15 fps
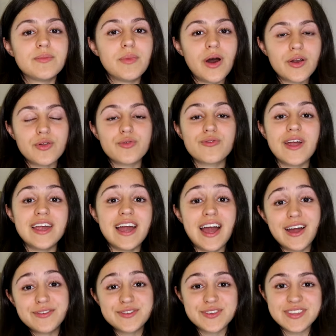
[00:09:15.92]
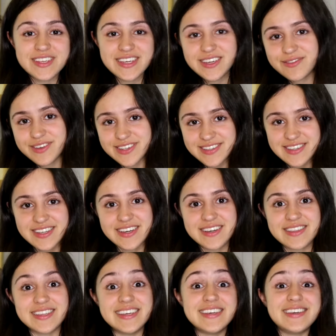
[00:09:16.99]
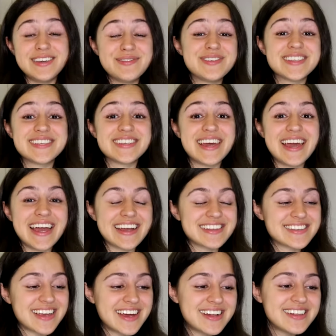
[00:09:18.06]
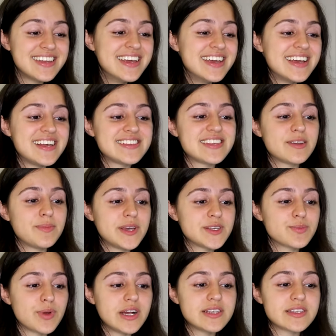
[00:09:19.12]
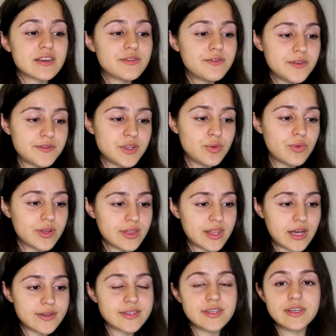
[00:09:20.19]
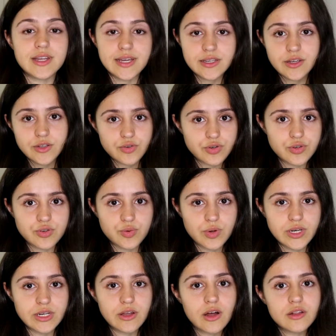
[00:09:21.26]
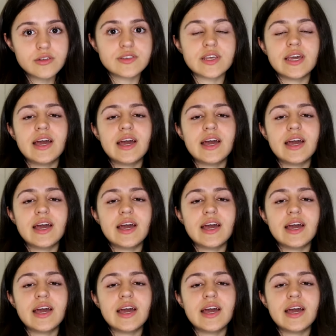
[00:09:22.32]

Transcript: model right after the E-Vista XL, is at a base price of $51,920. It